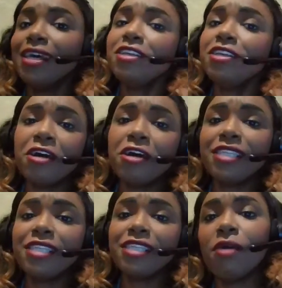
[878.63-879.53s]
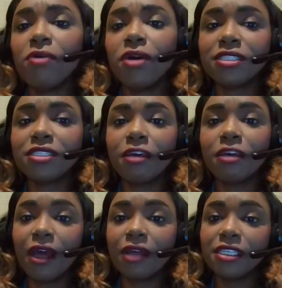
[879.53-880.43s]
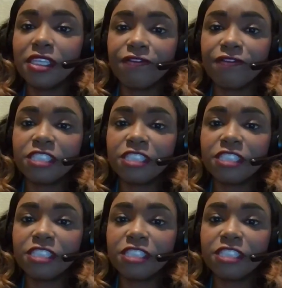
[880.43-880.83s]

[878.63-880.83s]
you know, and today I wanted to talk about the difference